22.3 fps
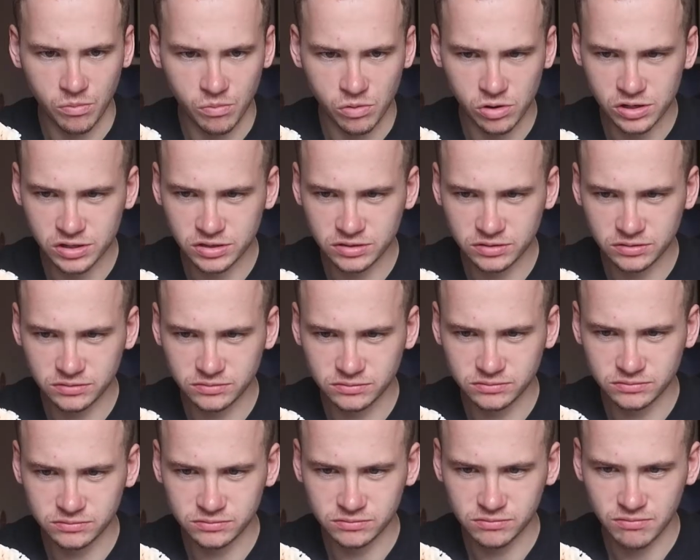What?
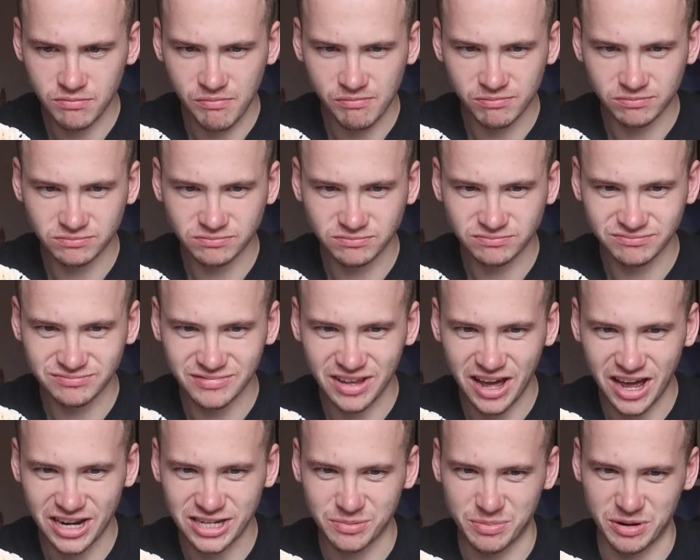
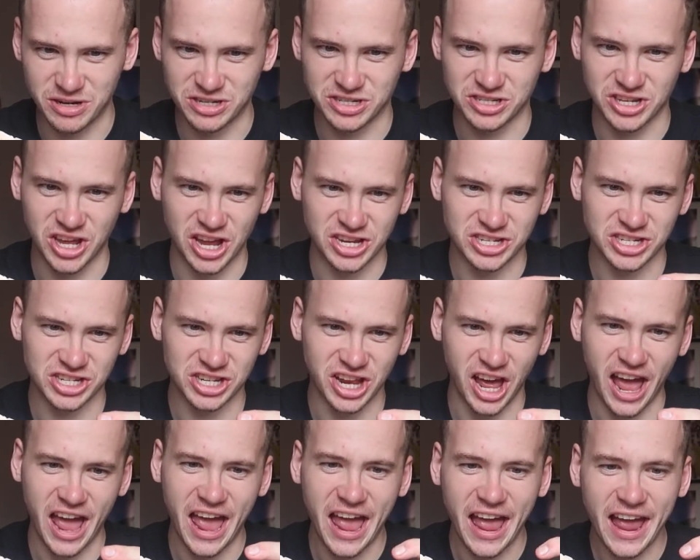That's a bit sketchy. Is
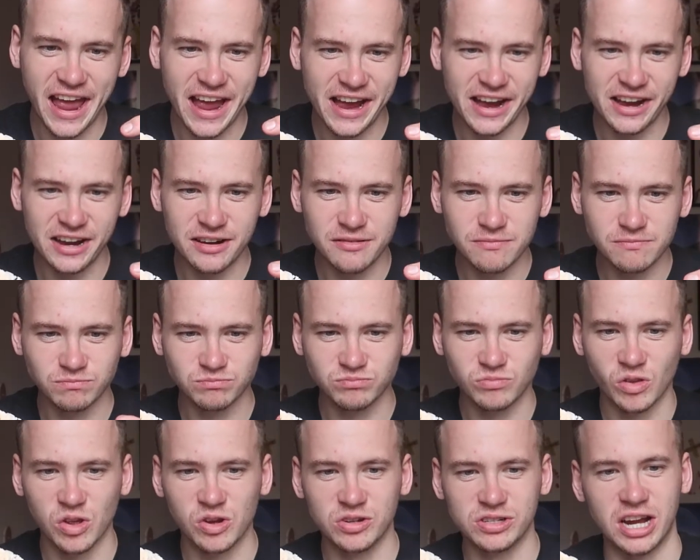that hair?
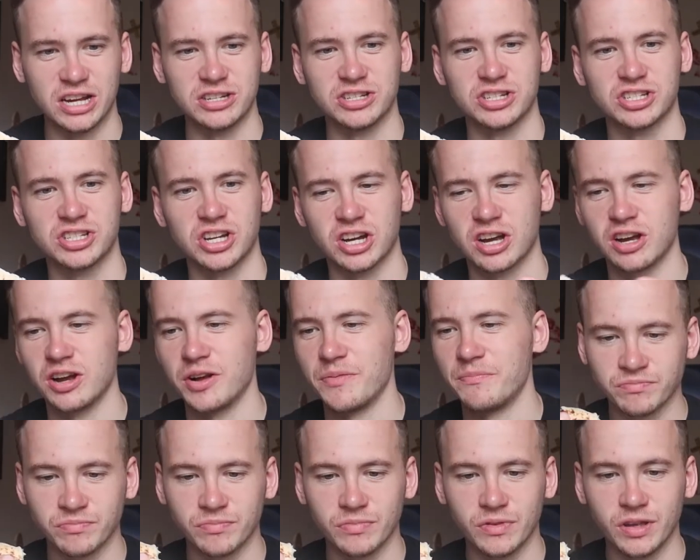Or is that just like
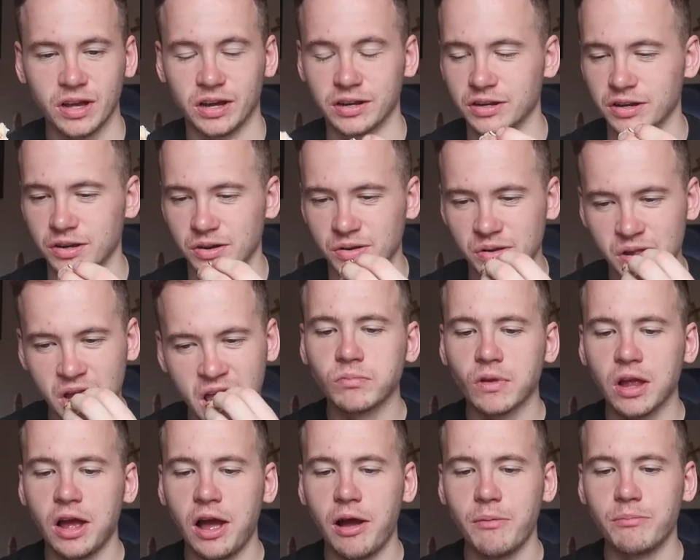a? I don't know.
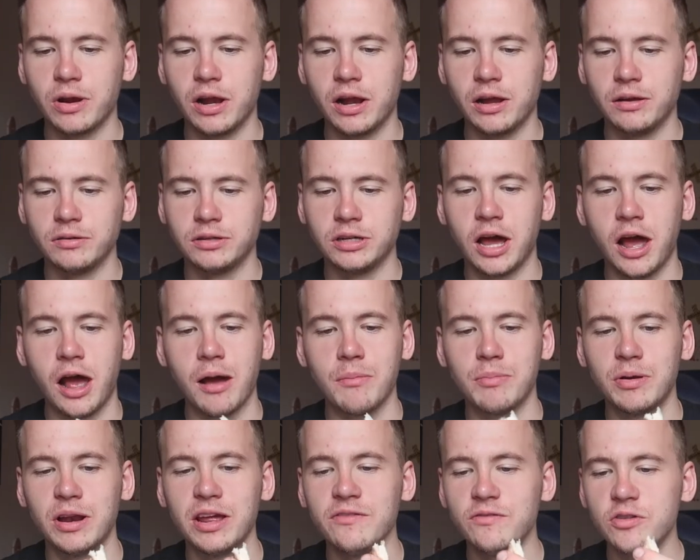Um, but like I
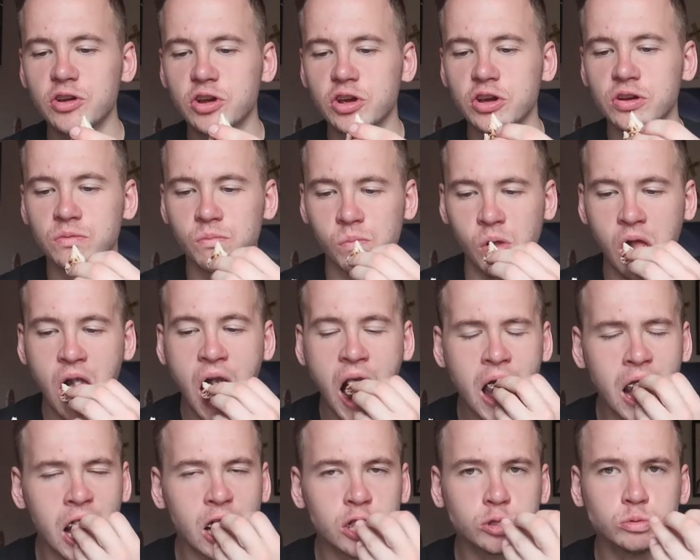believe you can
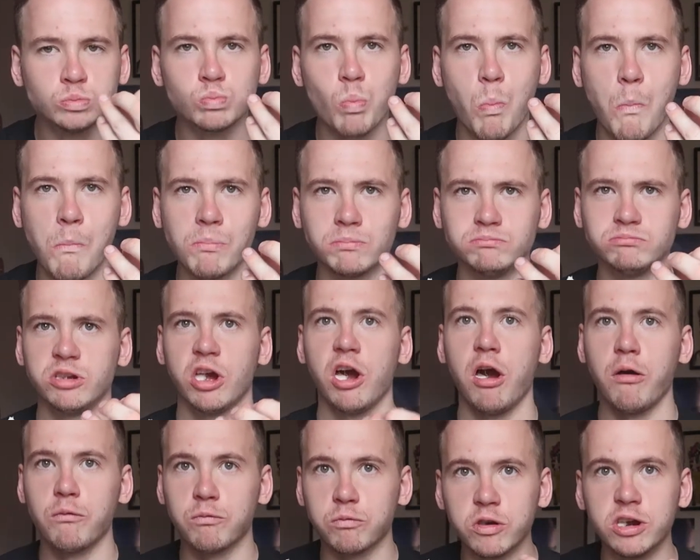they
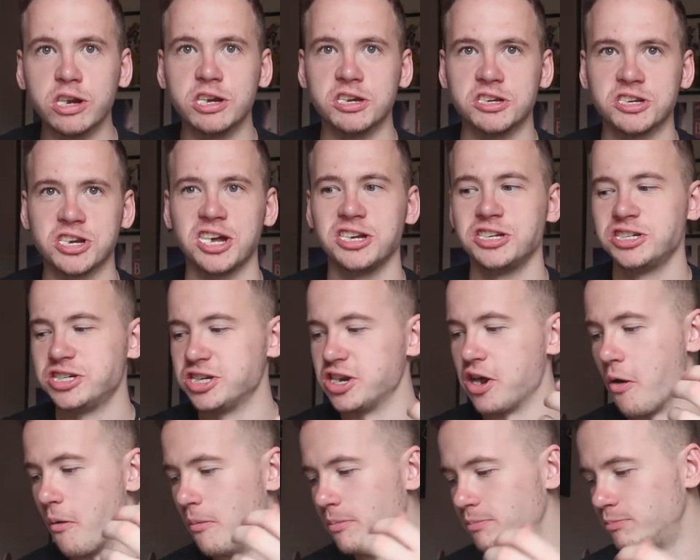are really tasty
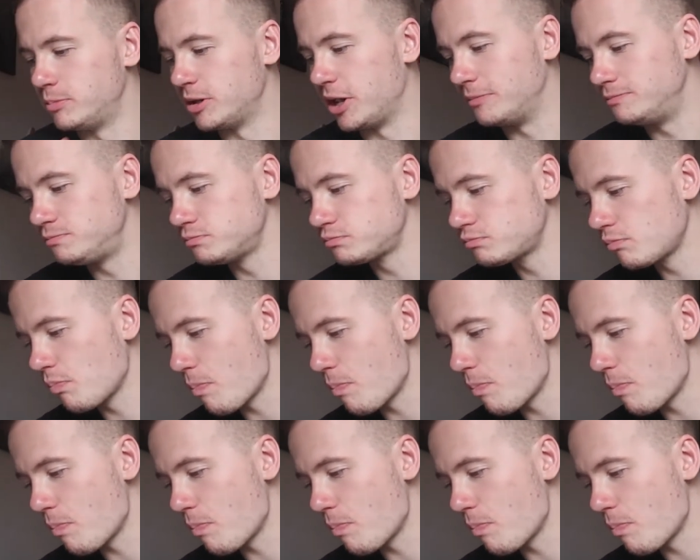though, but